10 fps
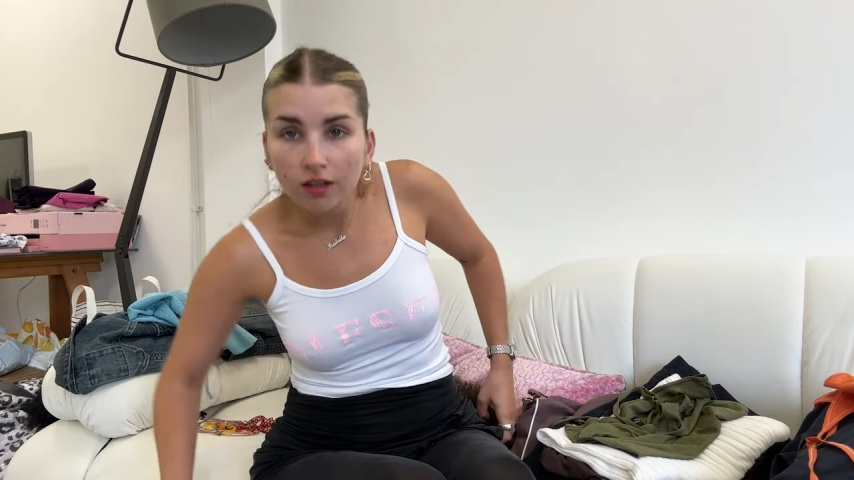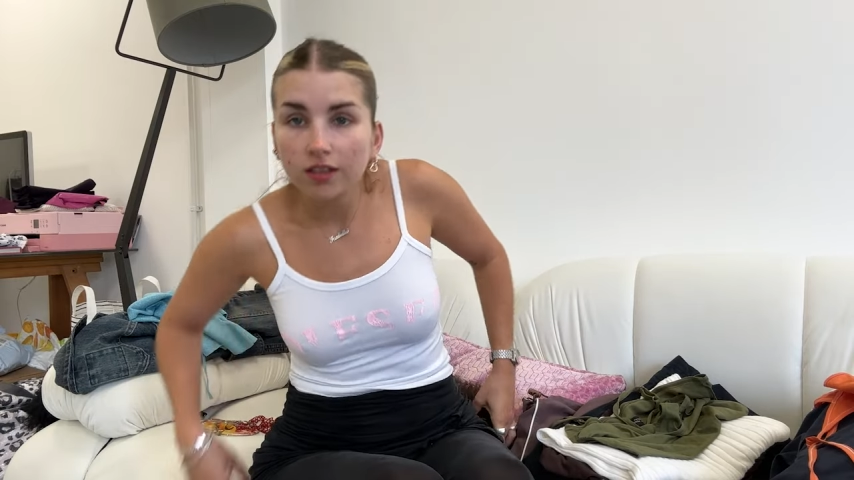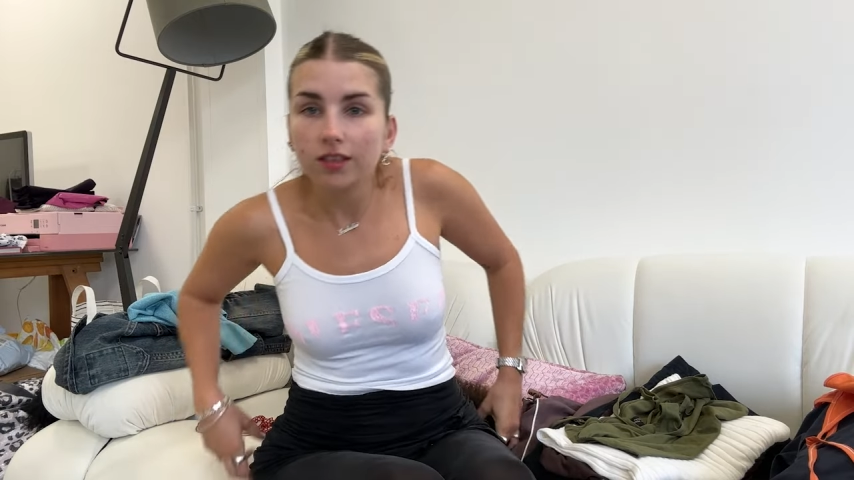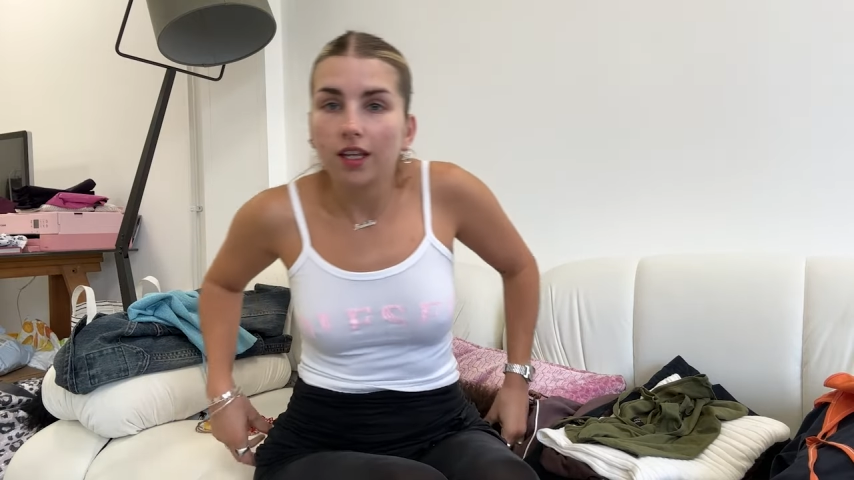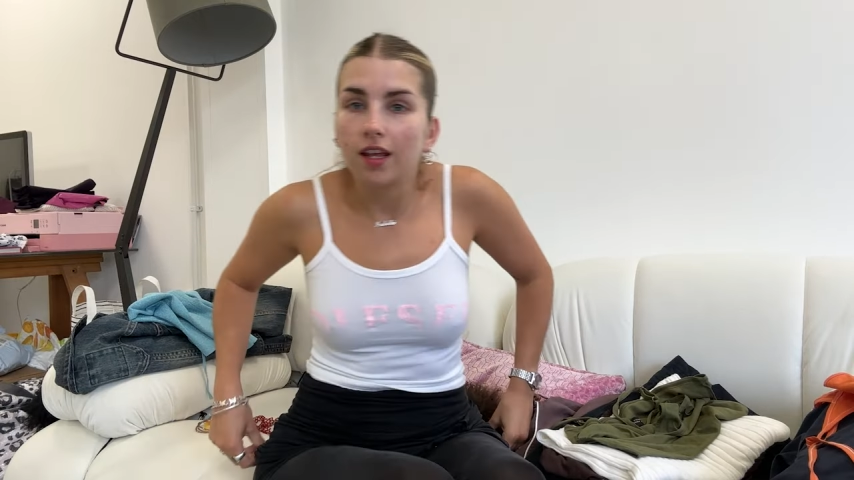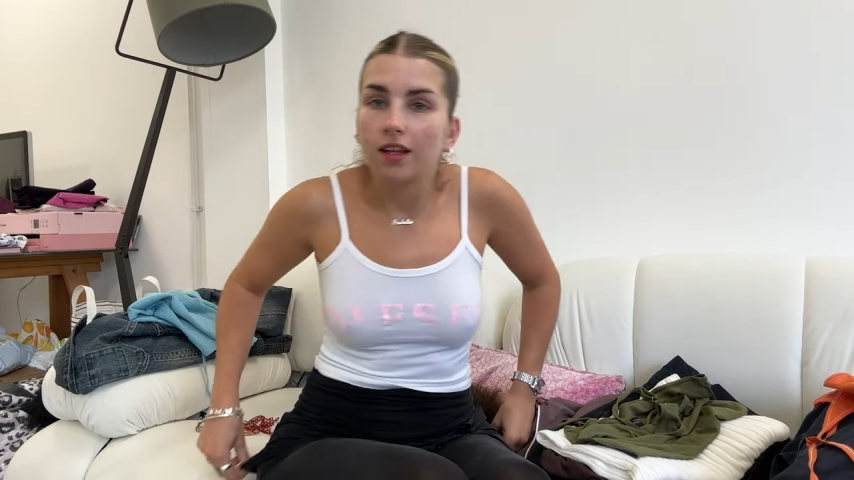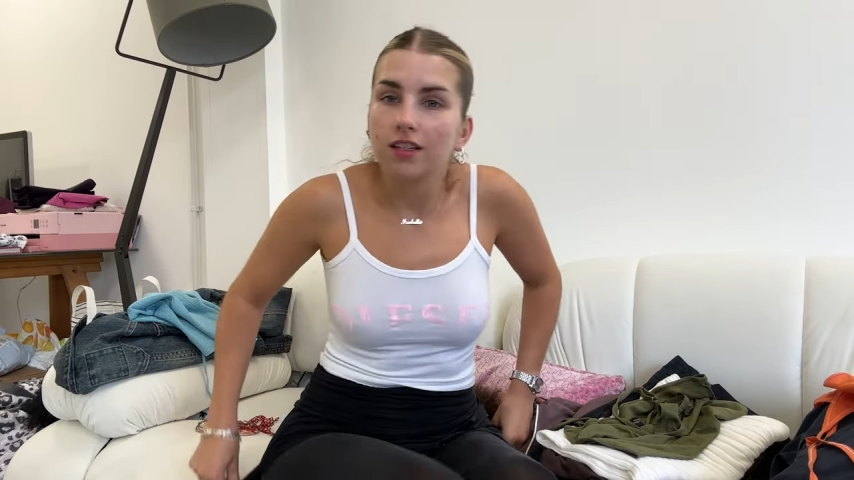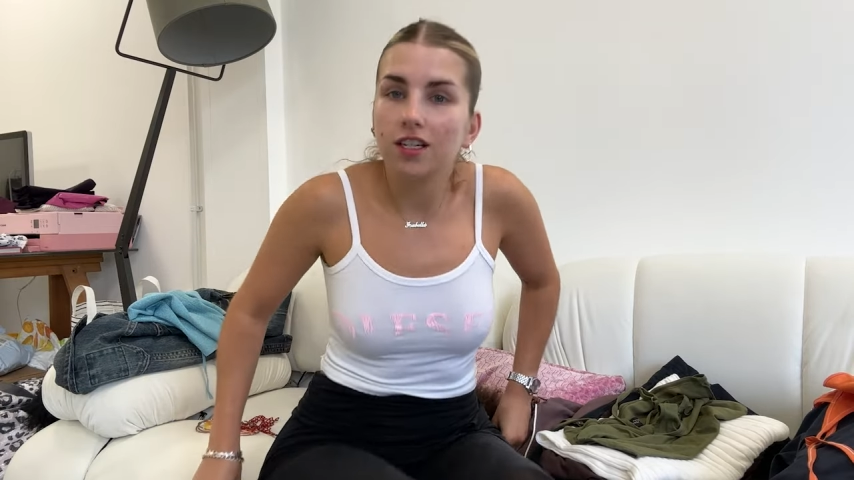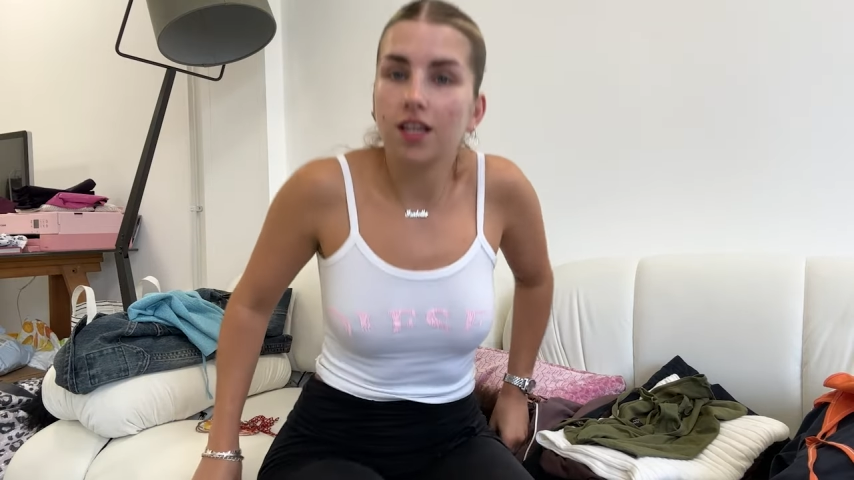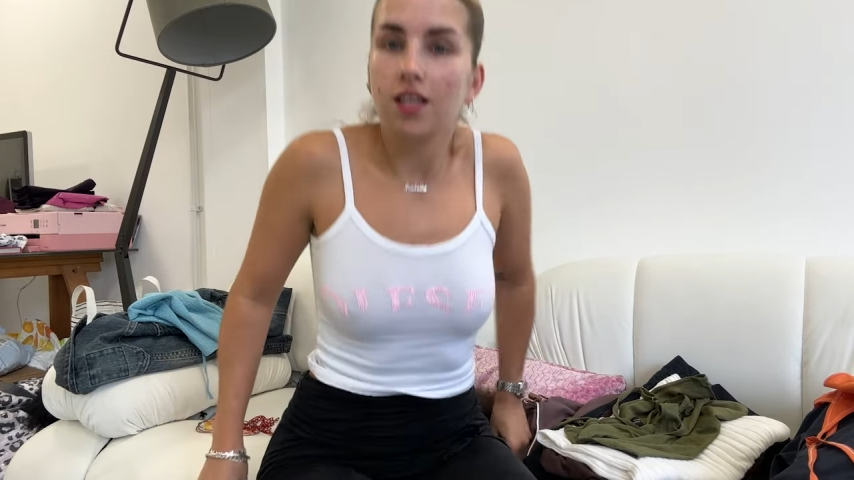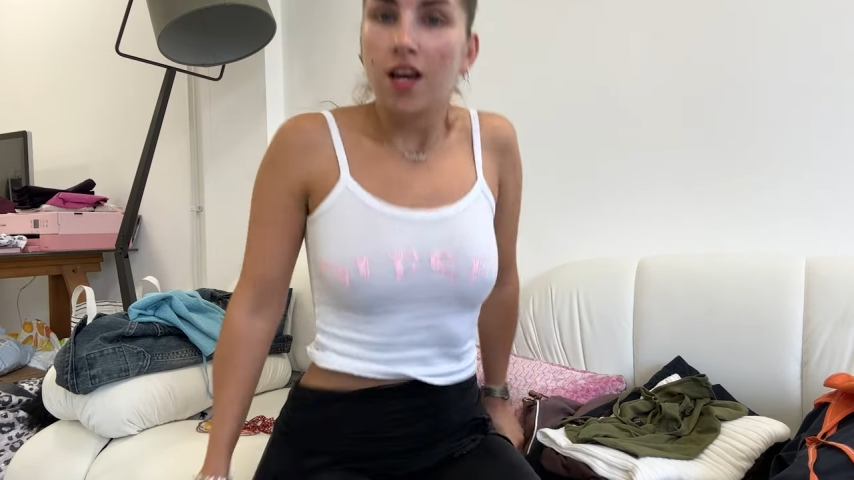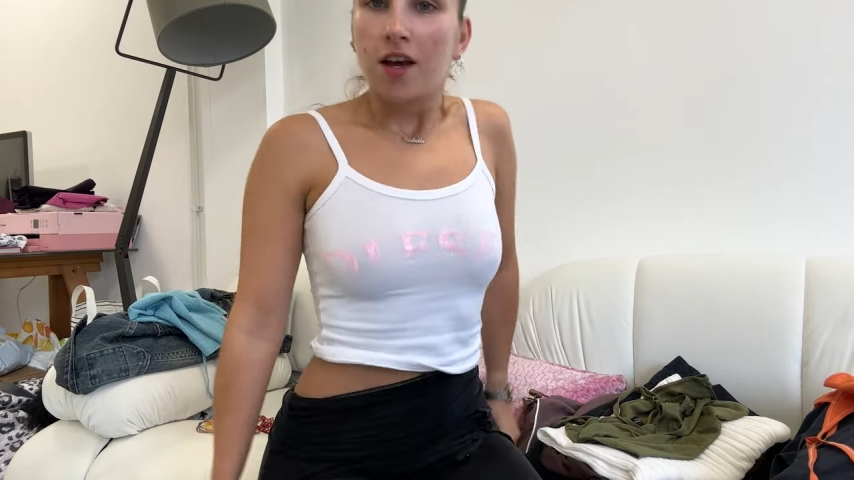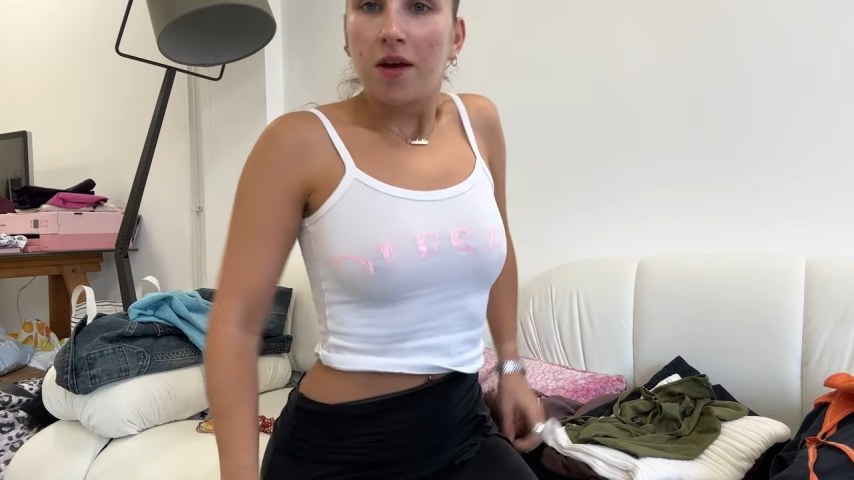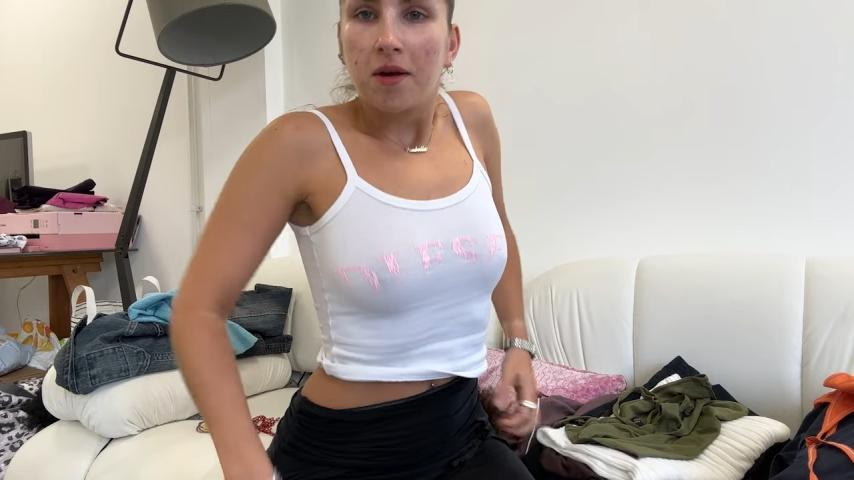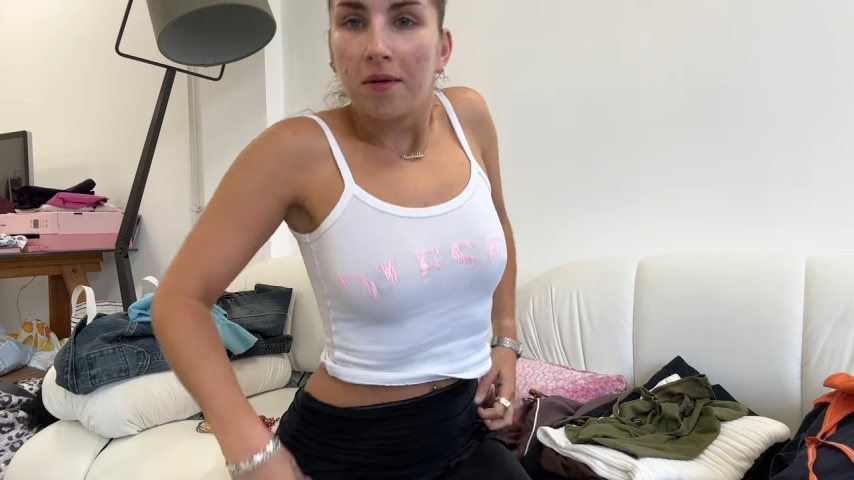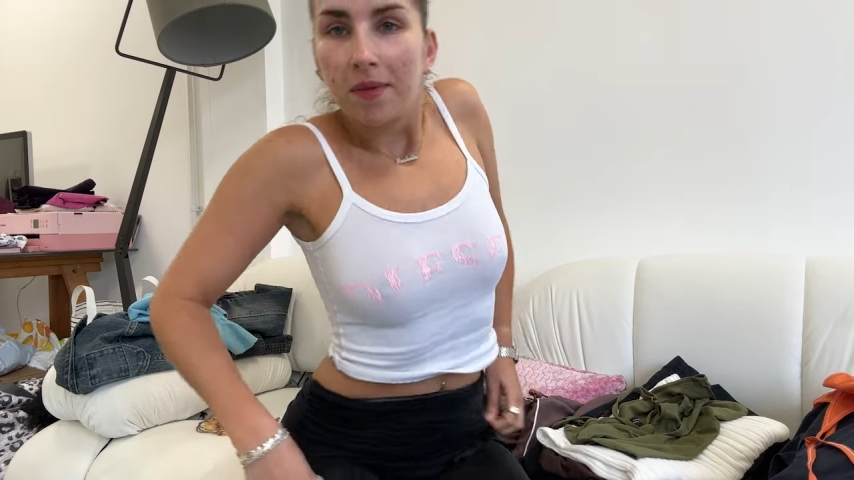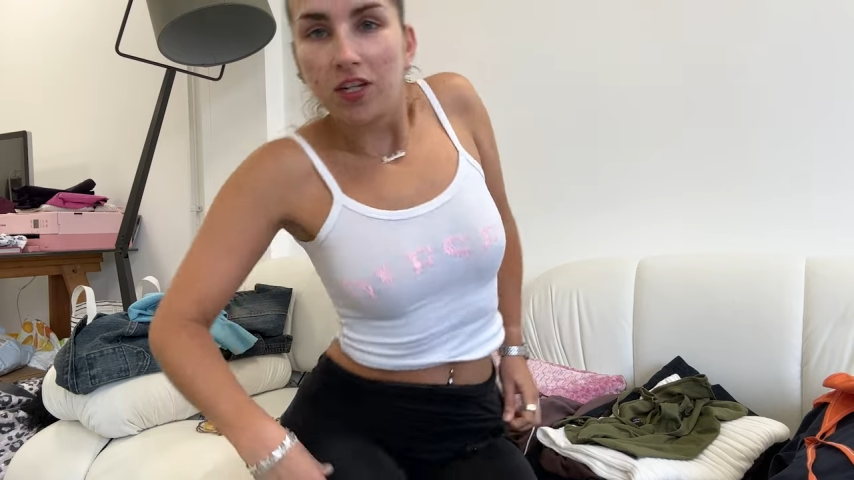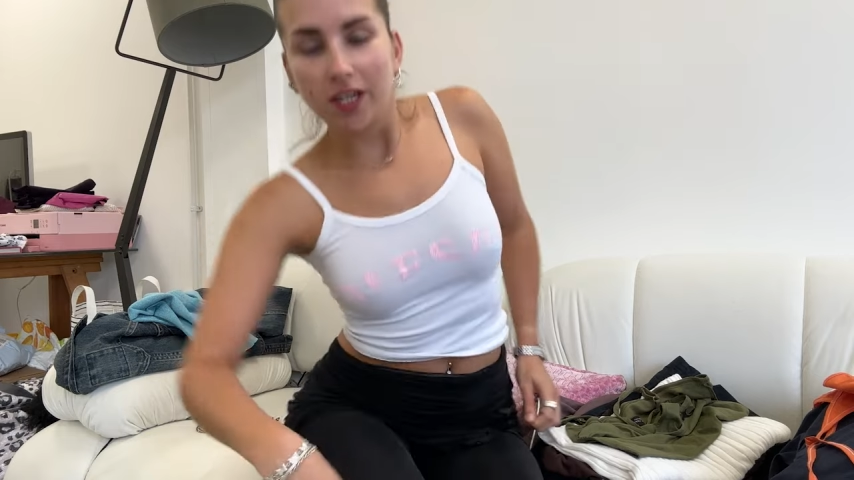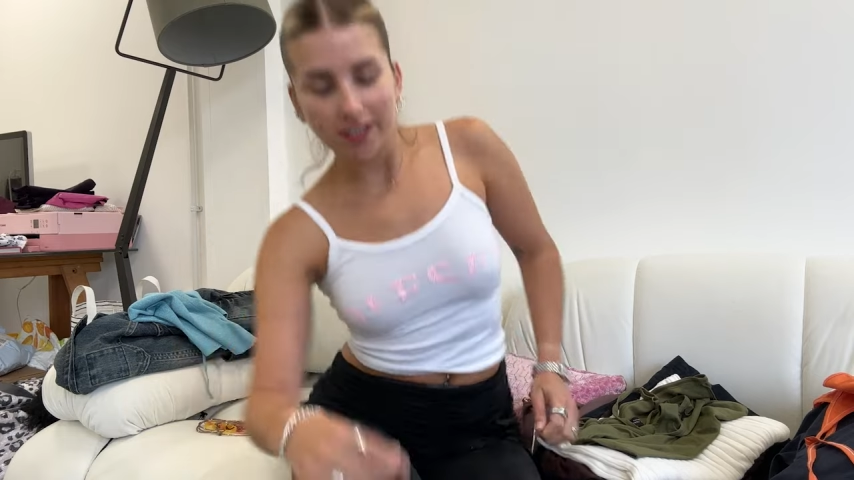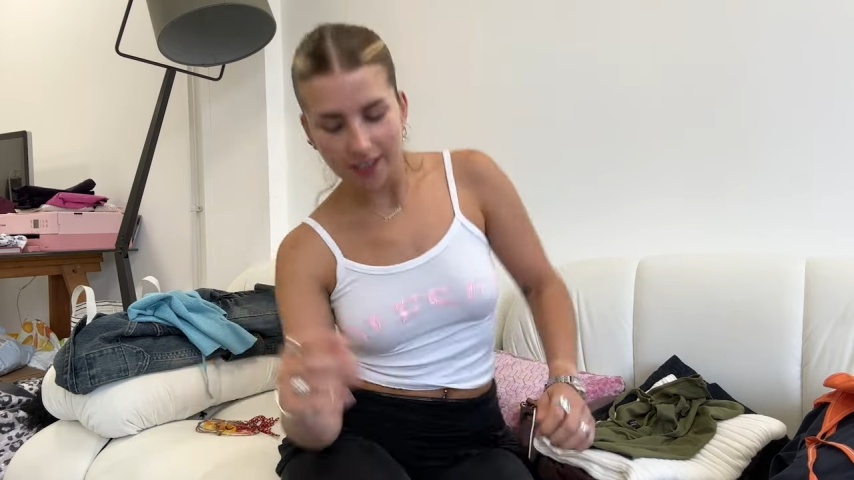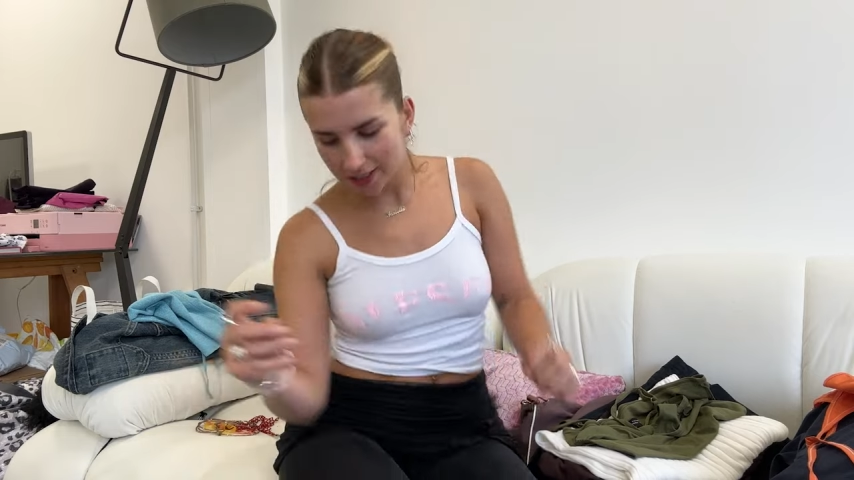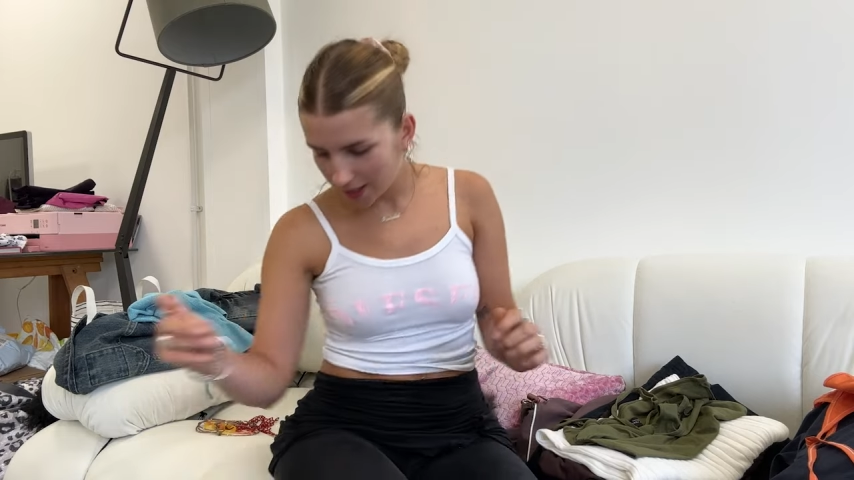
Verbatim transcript: Just gonna just my trousers.